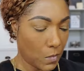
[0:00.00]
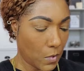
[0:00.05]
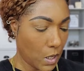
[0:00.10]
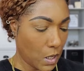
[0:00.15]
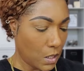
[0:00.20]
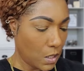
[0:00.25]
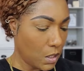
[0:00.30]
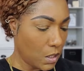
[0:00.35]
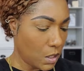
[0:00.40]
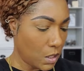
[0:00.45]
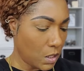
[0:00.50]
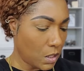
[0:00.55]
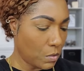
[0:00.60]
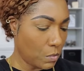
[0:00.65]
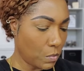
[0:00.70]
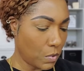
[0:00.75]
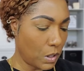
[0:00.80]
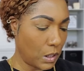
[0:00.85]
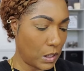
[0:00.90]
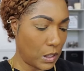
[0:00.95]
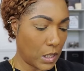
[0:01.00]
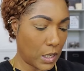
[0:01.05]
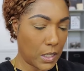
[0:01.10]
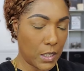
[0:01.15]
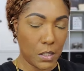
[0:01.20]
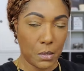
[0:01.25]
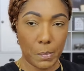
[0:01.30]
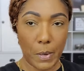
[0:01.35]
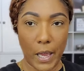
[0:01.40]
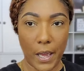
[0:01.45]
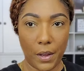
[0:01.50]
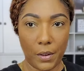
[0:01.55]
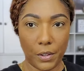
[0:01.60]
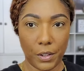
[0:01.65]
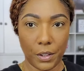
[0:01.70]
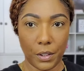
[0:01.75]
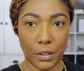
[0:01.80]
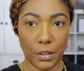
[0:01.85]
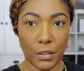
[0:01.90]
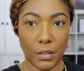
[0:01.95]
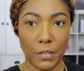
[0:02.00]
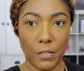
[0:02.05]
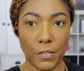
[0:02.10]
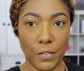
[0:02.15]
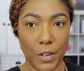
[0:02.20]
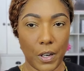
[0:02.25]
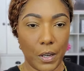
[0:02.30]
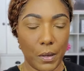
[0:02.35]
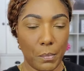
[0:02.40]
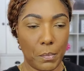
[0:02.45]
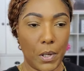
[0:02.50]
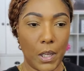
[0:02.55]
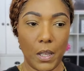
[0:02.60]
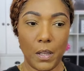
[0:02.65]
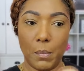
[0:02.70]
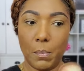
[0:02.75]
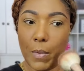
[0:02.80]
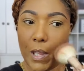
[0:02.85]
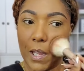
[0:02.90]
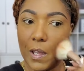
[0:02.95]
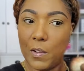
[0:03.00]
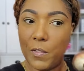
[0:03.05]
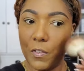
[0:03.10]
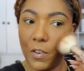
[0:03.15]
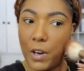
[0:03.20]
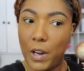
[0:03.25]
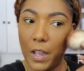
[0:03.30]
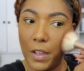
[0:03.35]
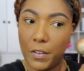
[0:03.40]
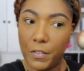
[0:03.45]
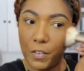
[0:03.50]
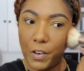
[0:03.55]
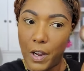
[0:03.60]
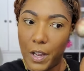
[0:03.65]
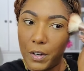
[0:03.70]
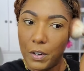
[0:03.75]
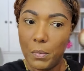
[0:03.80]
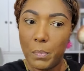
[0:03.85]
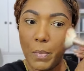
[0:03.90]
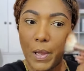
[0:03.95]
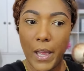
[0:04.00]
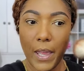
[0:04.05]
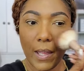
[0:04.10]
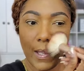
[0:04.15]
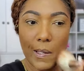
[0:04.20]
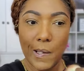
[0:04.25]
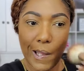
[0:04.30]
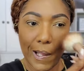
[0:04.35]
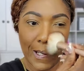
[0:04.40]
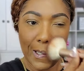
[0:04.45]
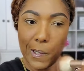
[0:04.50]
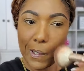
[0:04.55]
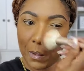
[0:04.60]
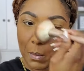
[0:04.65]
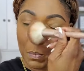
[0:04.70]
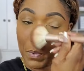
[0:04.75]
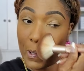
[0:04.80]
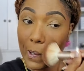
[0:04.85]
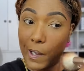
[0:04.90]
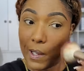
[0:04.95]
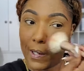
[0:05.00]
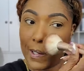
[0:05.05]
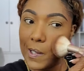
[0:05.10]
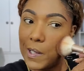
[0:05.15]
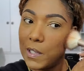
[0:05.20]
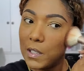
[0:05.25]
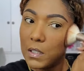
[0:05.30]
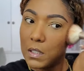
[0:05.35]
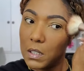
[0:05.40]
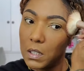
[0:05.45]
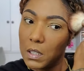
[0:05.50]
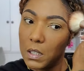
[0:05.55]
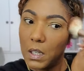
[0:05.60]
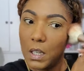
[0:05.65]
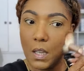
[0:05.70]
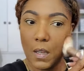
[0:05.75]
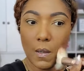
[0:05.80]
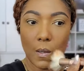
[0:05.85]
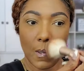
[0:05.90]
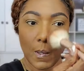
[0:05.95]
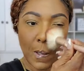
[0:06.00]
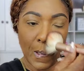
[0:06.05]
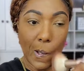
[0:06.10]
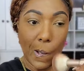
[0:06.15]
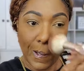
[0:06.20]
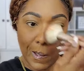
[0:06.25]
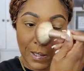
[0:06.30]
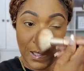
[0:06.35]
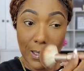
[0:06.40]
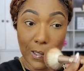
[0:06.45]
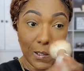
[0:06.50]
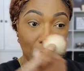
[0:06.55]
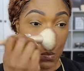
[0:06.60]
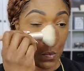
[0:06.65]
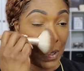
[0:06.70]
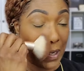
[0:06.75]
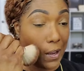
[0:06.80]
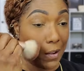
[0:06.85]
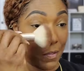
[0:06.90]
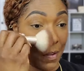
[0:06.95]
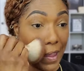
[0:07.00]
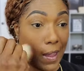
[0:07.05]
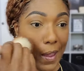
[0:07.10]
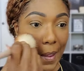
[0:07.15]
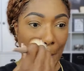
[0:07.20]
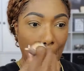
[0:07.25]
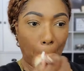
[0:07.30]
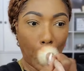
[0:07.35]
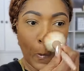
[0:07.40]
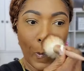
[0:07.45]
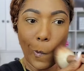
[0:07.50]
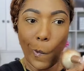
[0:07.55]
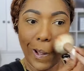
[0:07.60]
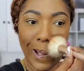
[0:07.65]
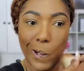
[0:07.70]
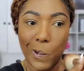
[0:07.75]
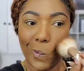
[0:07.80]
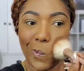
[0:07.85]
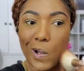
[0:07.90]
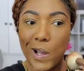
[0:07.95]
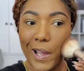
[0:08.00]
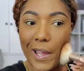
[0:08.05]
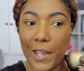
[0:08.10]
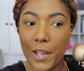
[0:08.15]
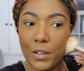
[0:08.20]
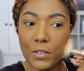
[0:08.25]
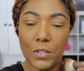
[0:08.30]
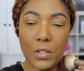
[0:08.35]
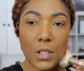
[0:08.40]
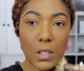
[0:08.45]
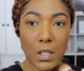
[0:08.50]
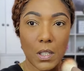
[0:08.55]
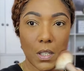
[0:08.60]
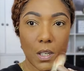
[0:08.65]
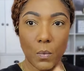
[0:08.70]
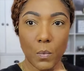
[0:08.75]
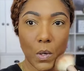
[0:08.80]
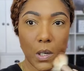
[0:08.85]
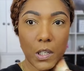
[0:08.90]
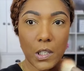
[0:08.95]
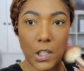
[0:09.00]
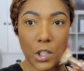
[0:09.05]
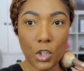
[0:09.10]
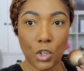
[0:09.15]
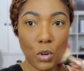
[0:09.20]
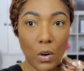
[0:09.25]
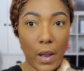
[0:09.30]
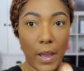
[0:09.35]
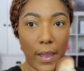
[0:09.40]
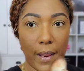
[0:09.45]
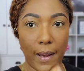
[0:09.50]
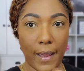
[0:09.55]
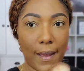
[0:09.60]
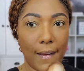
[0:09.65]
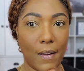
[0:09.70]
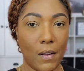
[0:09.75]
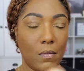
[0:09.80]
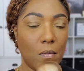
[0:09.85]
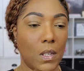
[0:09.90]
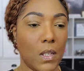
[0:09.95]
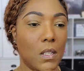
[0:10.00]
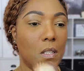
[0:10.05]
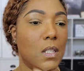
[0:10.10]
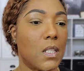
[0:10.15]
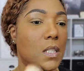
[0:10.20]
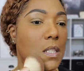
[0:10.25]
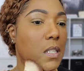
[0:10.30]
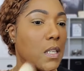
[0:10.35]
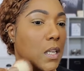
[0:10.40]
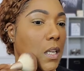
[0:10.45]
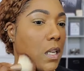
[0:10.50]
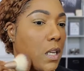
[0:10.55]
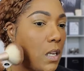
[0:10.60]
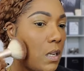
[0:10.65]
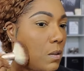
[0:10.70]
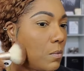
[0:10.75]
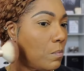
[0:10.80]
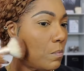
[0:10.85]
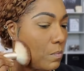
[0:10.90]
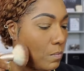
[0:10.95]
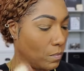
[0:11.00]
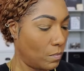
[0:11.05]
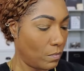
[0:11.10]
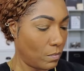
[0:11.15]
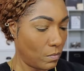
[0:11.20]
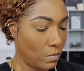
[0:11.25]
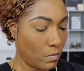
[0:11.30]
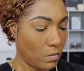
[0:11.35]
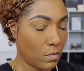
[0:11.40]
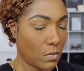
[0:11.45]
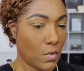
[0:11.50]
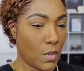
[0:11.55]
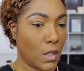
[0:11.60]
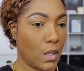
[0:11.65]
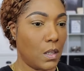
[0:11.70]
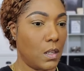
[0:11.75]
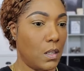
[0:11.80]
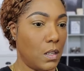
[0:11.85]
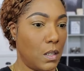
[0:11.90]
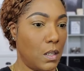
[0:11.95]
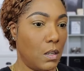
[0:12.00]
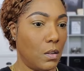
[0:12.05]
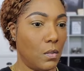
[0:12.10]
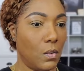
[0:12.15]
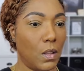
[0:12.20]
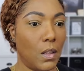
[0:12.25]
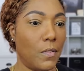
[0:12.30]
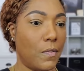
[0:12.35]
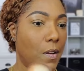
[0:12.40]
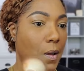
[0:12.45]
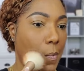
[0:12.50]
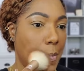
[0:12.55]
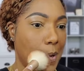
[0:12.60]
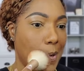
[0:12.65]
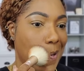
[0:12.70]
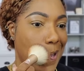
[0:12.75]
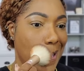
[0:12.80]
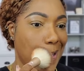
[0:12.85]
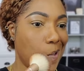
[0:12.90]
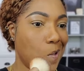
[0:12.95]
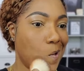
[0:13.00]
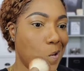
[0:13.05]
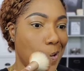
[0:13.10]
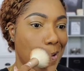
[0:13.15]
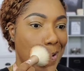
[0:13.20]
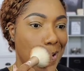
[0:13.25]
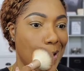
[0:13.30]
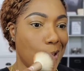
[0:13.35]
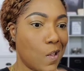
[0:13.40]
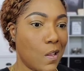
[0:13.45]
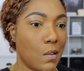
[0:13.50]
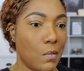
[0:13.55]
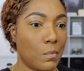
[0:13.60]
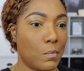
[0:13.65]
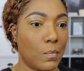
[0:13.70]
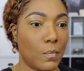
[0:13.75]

And this is a really nice powder from uh, Makeup Forever. I don't buy a lot of their products. This one I've had for quite a while just because I wanted to try it out and see, you know, if I would like it or not.